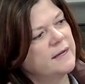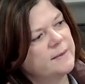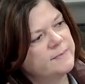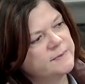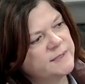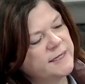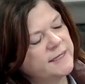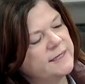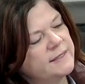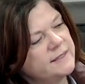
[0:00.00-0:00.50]

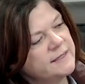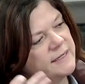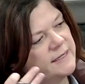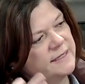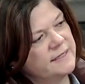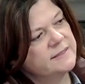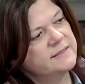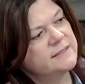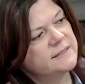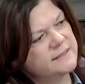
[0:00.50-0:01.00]
updated
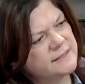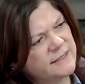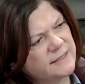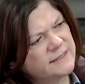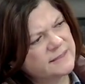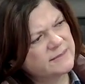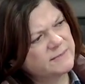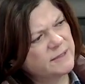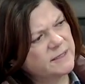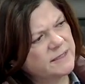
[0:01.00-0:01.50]
needs
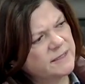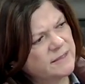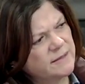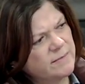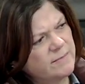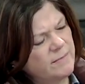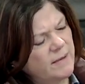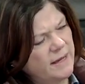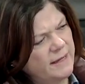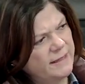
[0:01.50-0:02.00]
assessment that
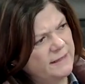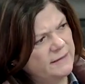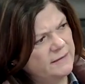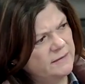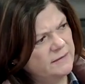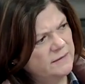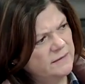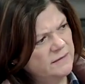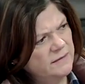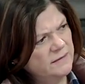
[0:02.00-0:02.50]
might
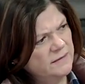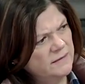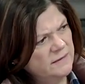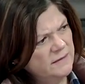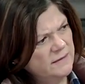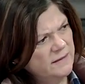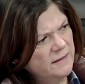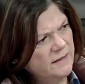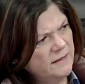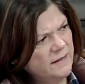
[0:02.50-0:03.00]

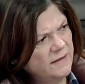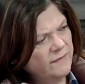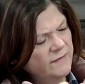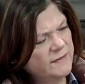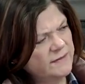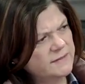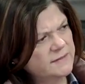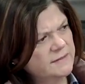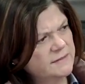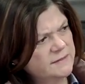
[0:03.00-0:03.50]
give
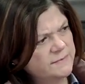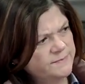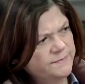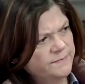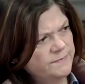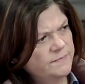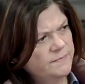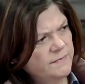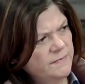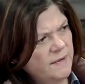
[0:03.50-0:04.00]
us
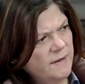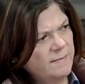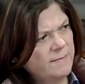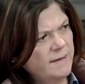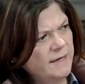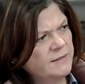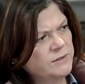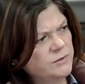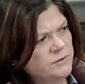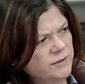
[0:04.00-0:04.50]
a
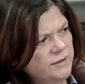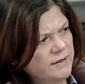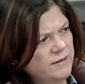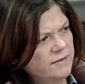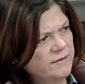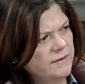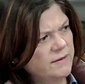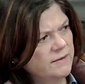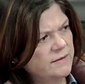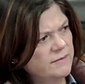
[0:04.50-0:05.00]
metric
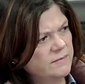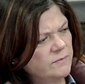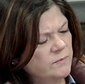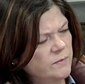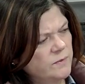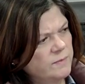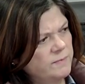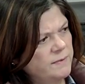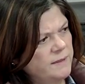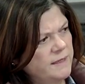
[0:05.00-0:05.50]
that
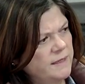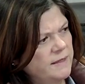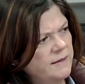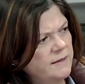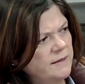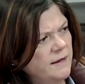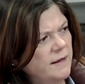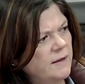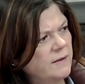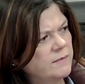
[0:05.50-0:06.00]
would
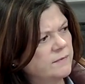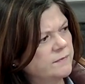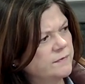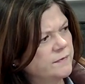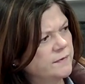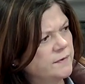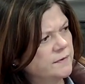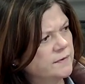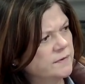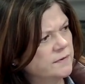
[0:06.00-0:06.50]
be
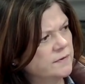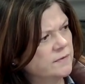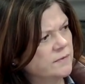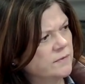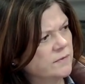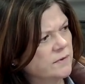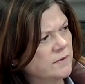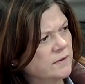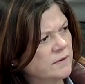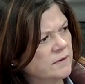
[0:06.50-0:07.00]
helpful
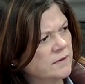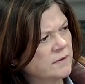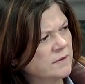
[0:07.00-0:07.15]
or?